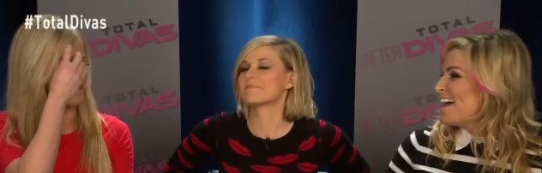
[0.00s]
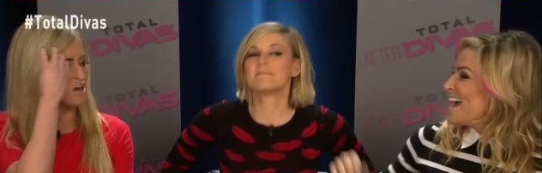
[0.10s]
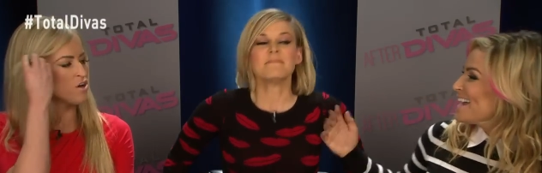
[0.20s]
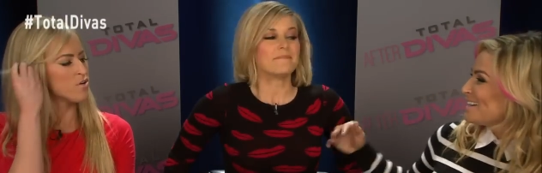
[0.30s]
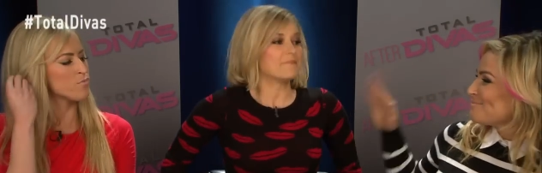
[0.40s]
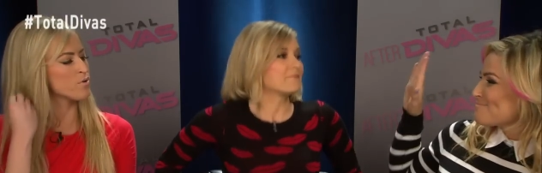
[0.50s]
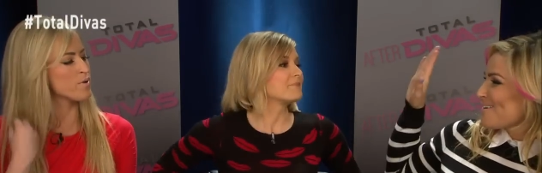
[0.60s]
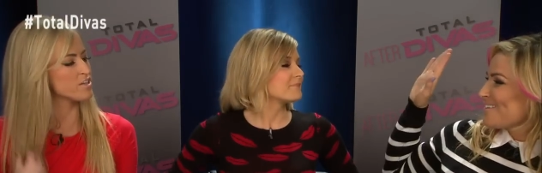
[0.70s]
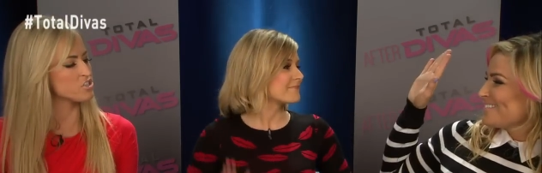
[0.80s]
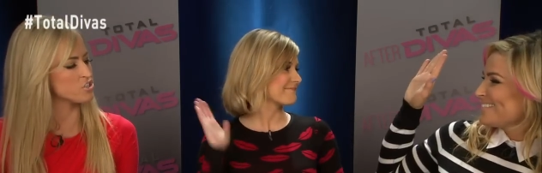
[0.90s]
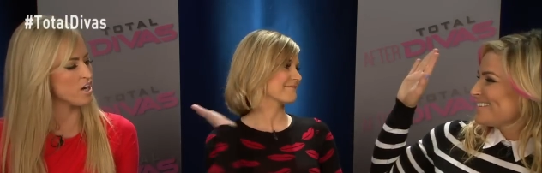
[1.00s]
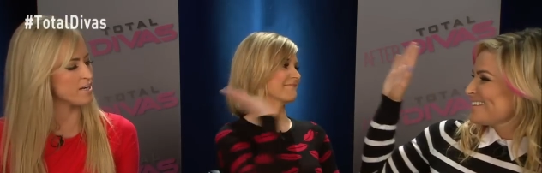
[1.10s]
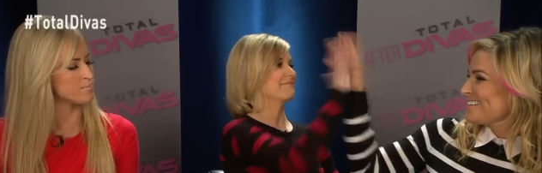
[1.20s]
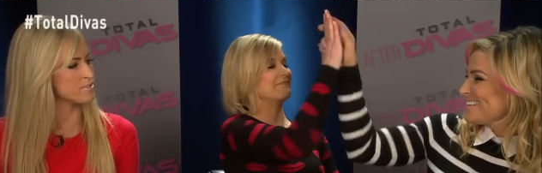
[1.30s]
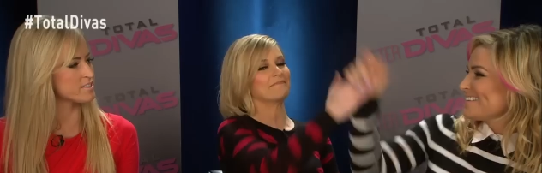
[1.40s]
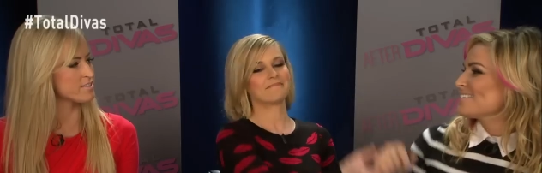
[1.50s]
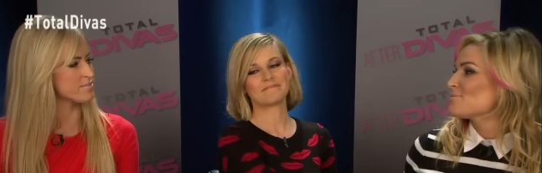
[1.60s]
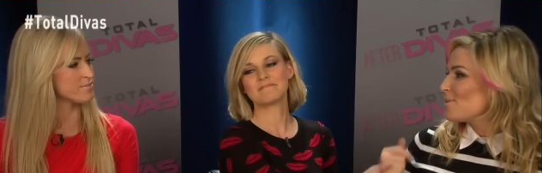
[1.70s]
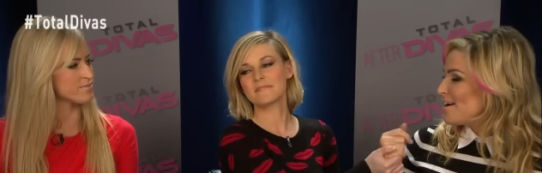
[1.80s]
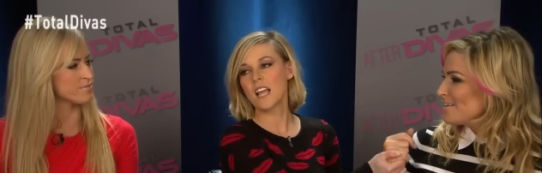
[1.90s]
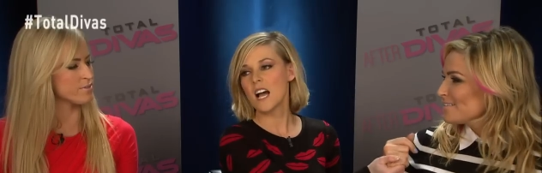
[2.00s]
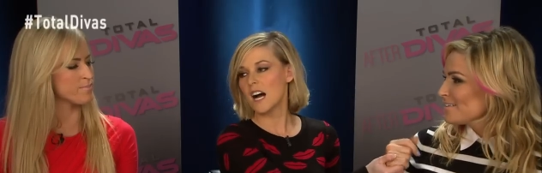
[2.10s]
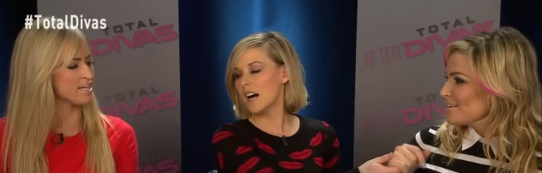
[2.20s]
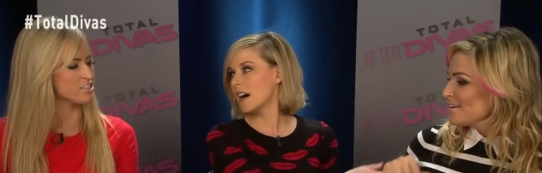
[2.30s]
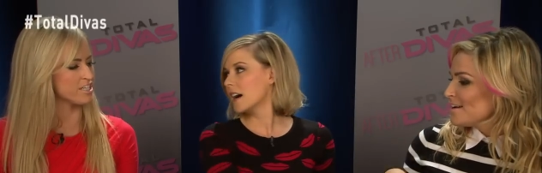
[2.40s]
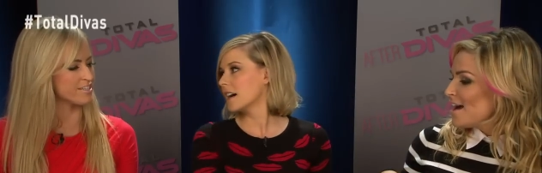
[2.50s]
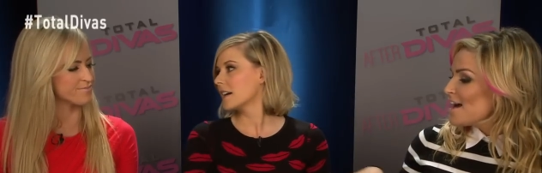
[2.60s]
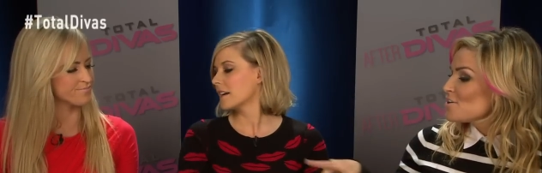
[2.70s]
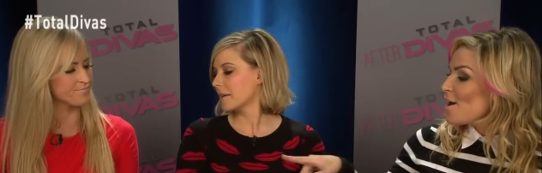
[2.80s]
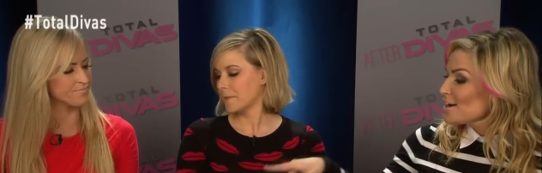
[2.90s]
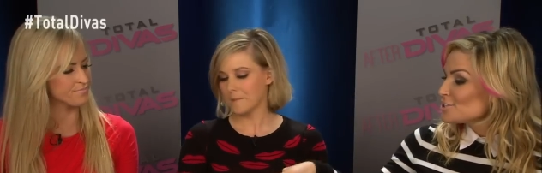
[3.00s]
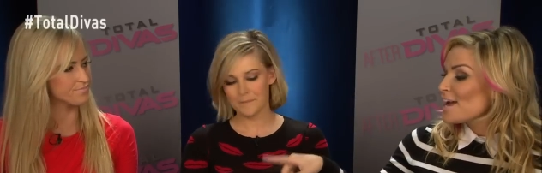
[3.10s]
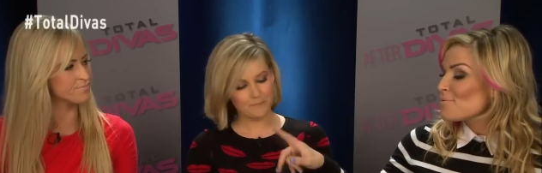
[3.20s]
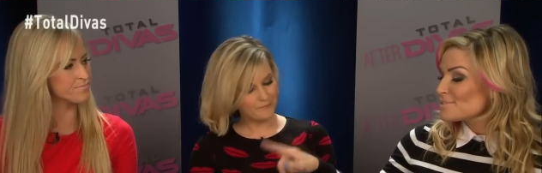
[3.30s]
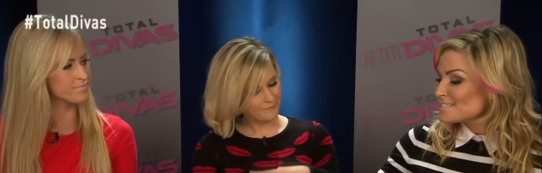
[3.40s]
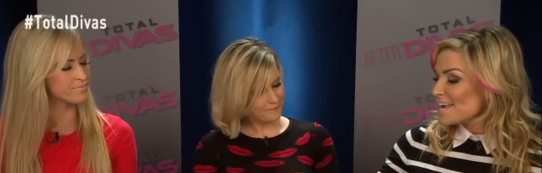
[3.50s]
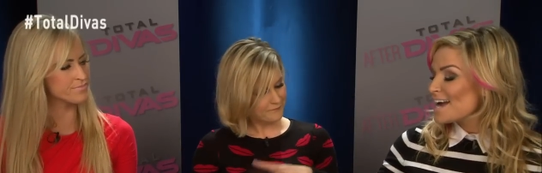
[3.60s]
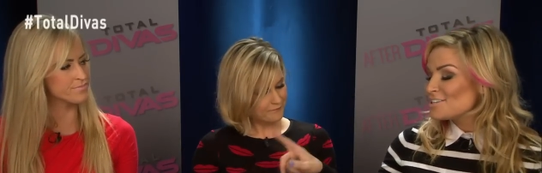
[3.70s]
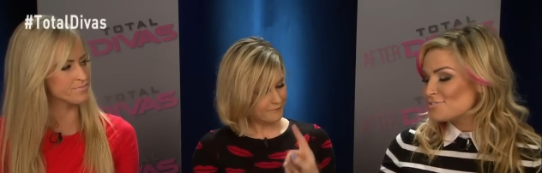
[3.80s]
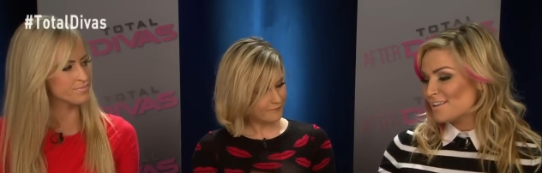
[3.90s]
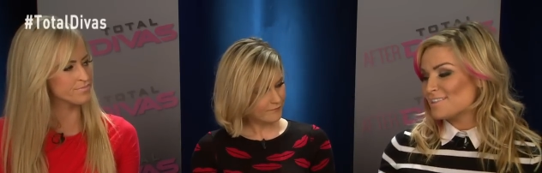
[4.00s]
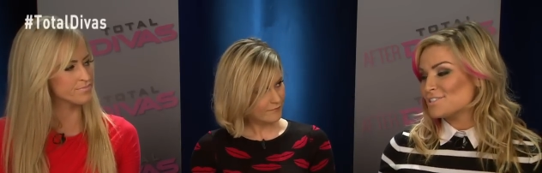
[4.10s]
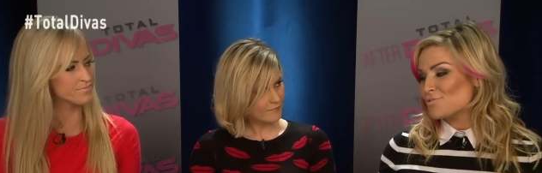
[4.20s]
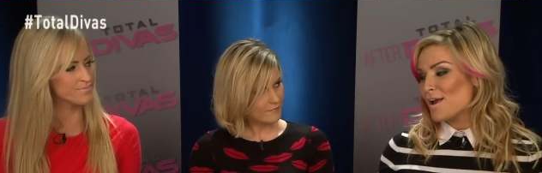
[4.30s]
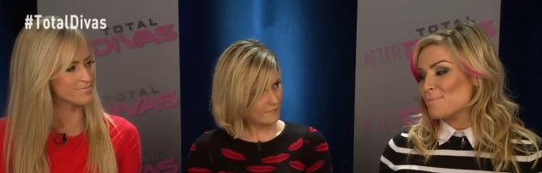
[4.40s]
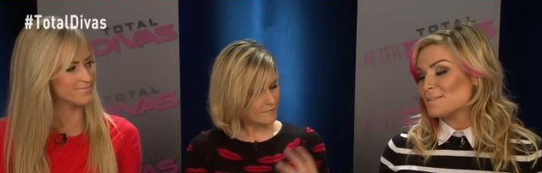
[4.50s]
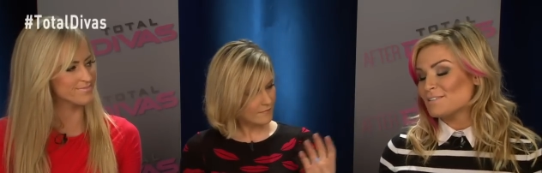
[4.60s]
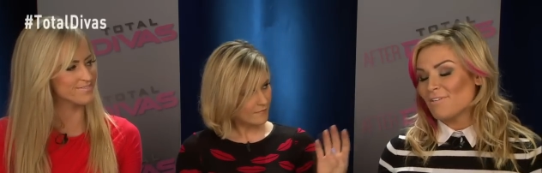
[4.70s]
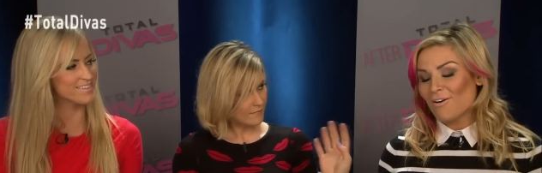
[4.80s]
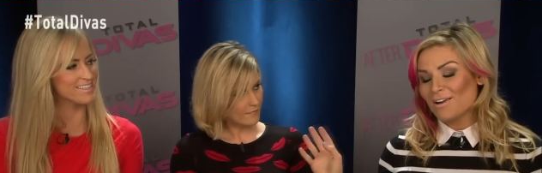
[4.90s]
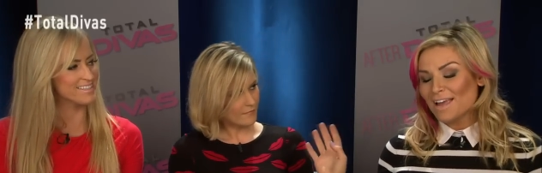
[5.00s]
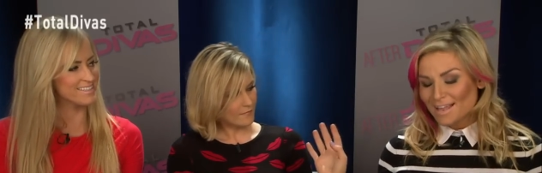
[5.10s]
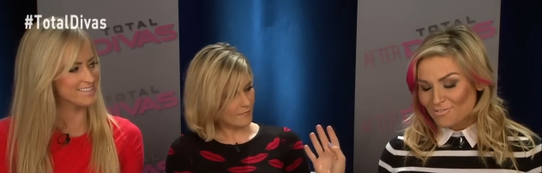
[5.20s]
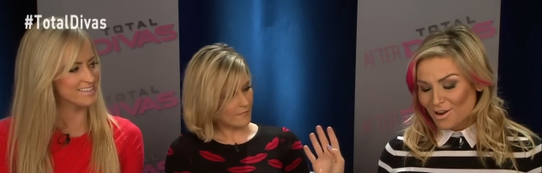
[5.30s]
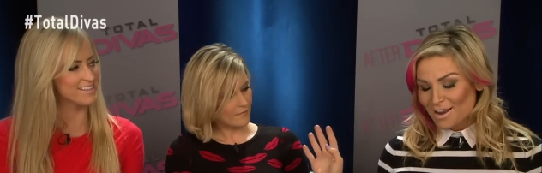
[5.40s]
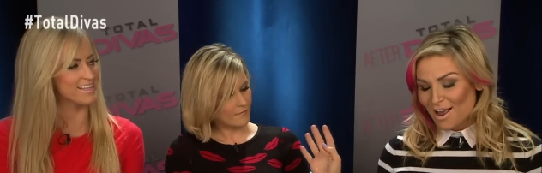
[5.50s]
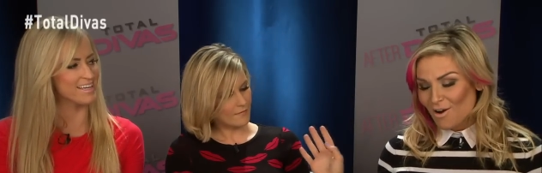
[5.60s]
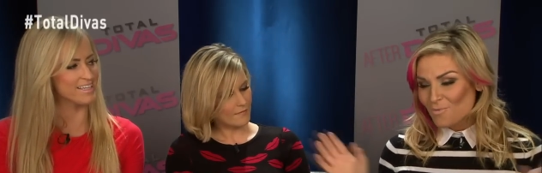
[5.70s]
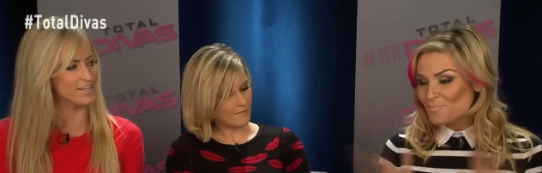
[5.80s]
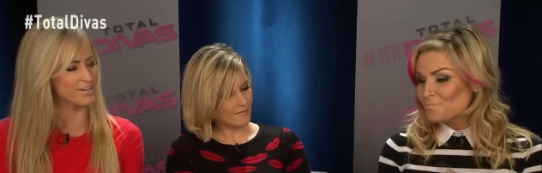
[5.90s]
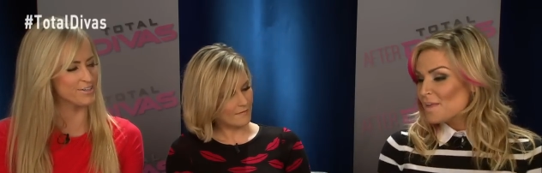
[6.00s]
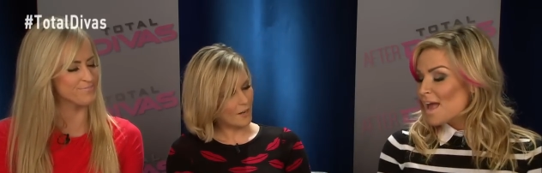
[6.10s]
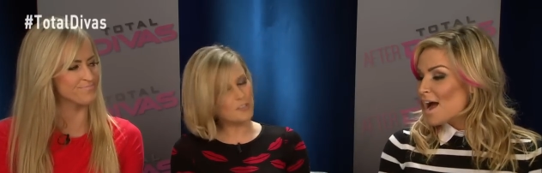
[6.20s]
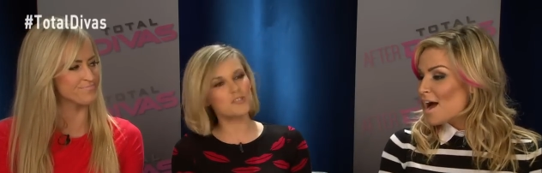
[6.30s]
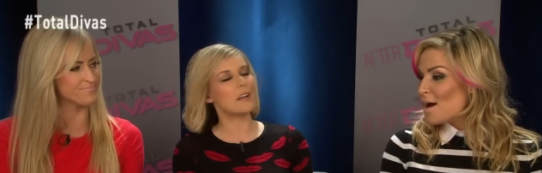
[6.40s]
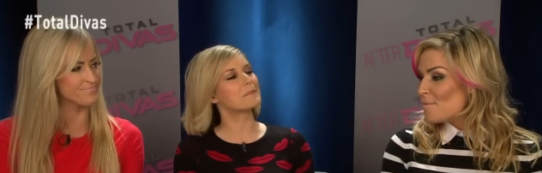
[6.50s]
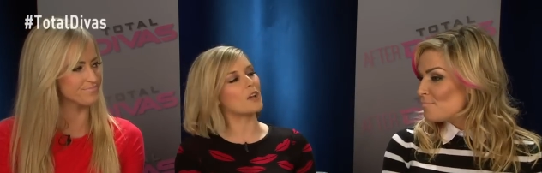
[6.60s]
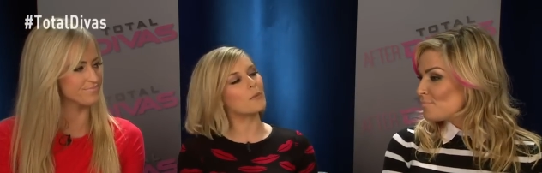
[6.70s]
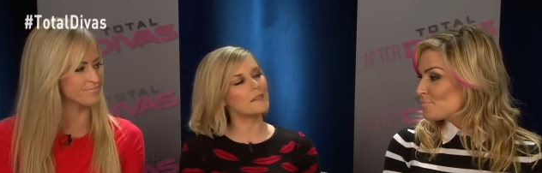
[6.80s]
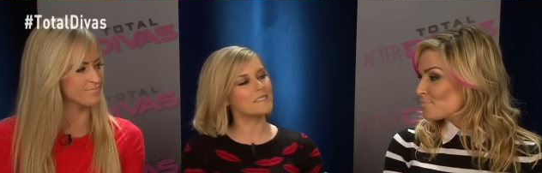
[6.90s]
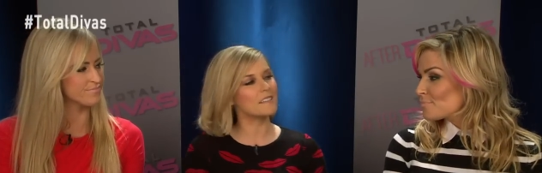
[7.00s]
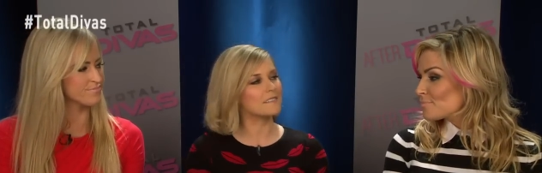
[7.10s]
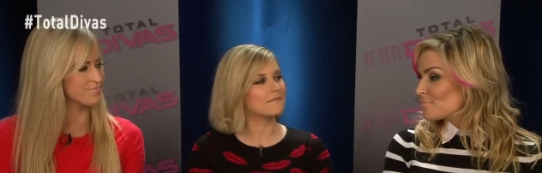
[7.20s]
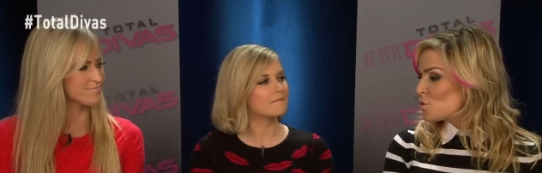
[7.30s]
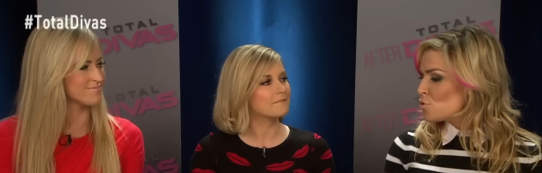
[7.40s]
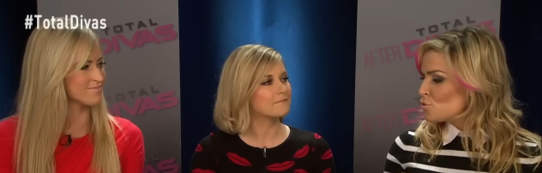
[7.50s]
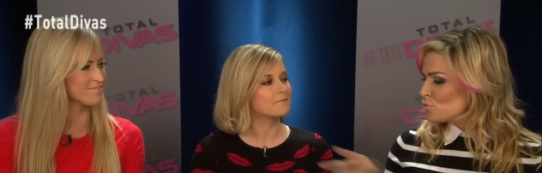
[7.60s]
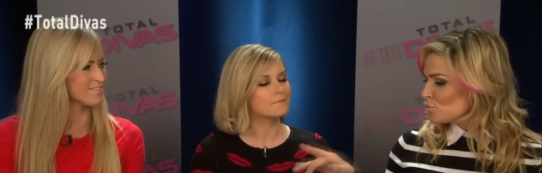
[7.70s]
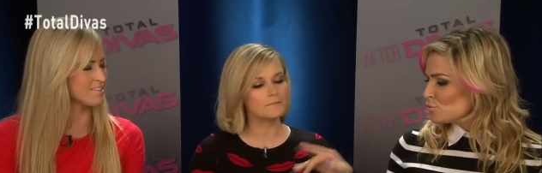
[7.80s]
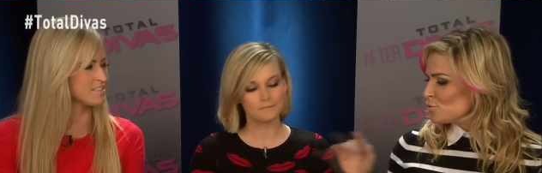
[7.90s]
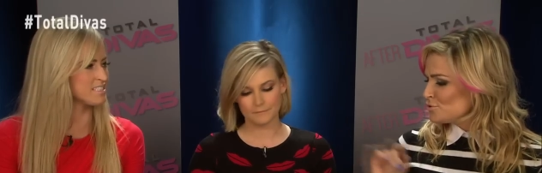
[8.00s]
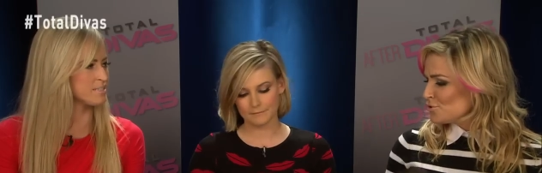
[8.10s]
Speaker 1: hey, we're burn. wearing stripes. What? We're matching. I
Speaker 2: know. Actually, I will say I do like the stripes. It's very in right now. Thank you. Our stripes um, always in? Who? Who's